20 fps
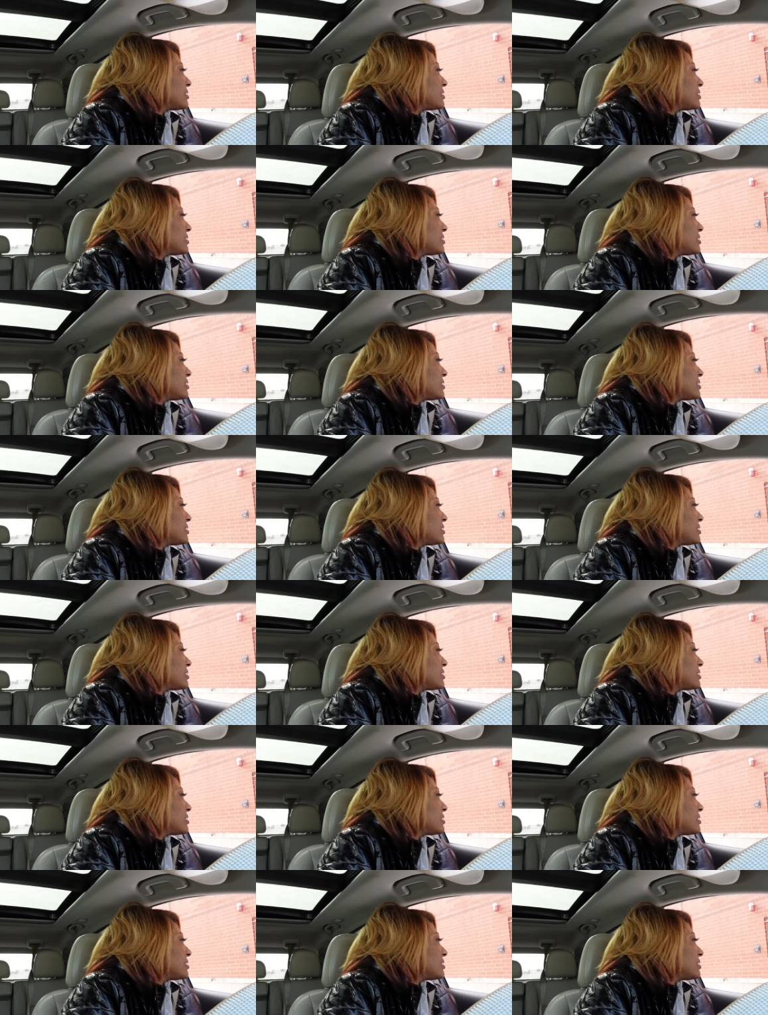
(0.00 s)
Personally,
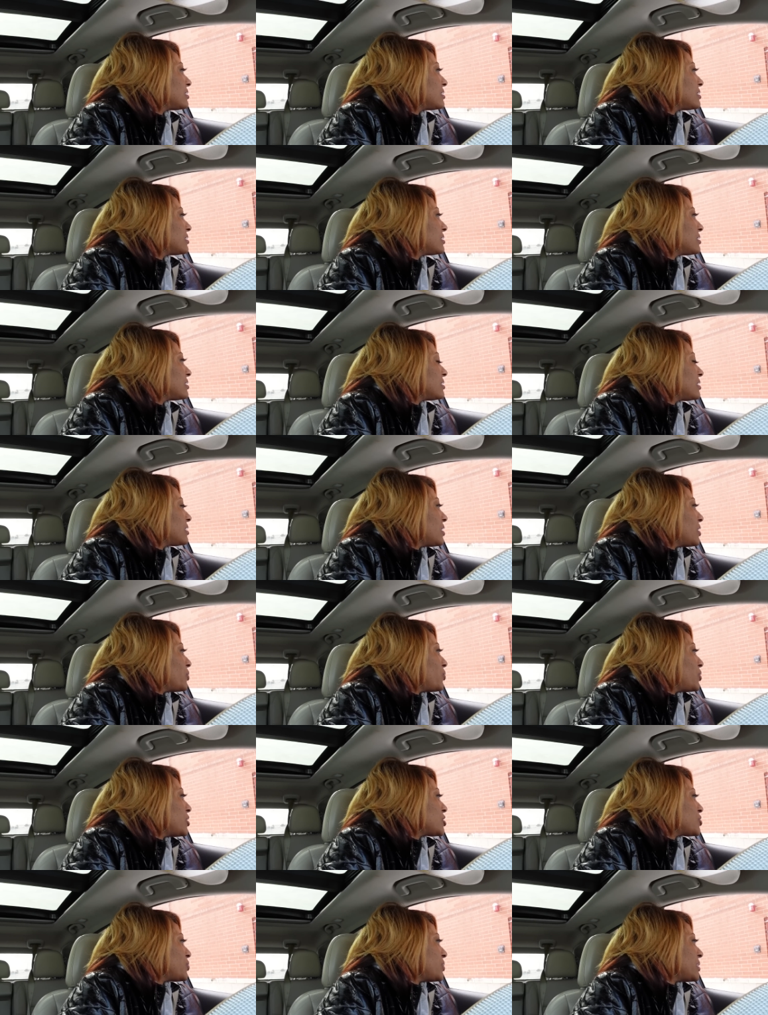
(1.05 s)
I love them.
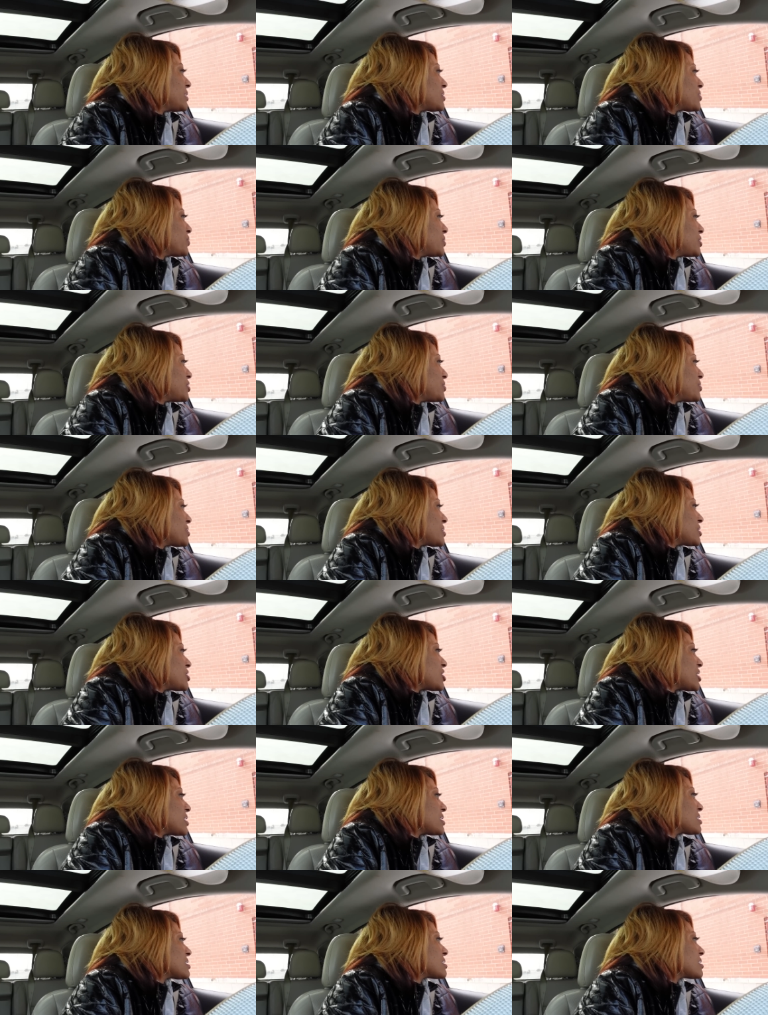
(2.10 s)
Which ones would you
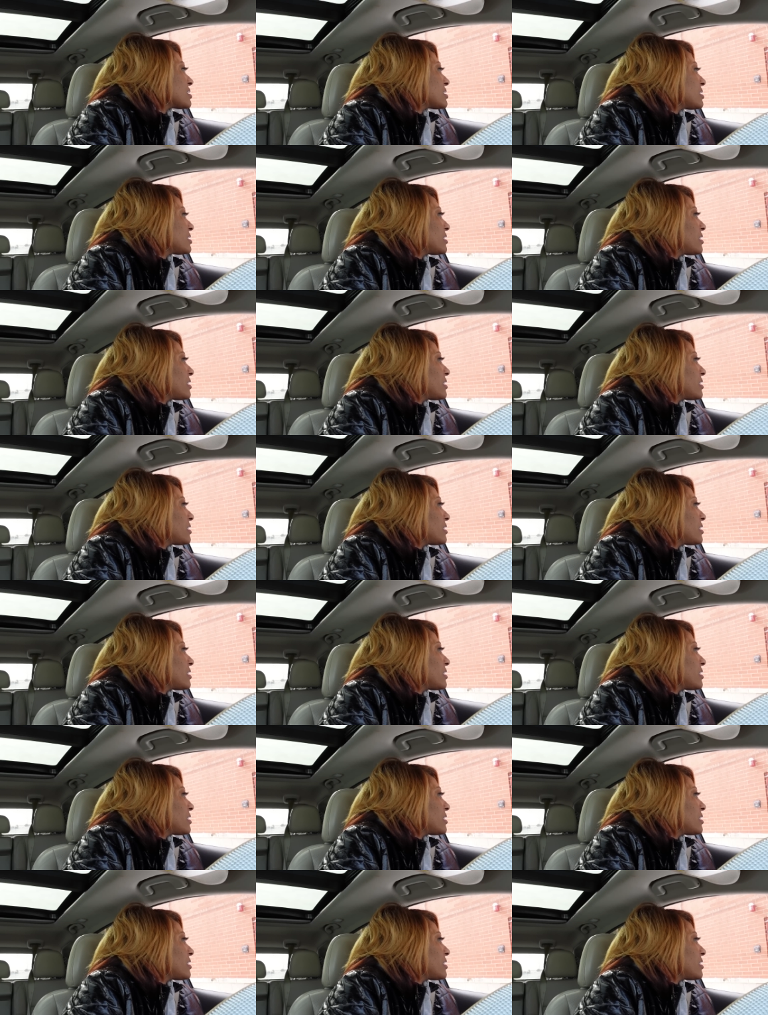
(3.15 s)
suggest?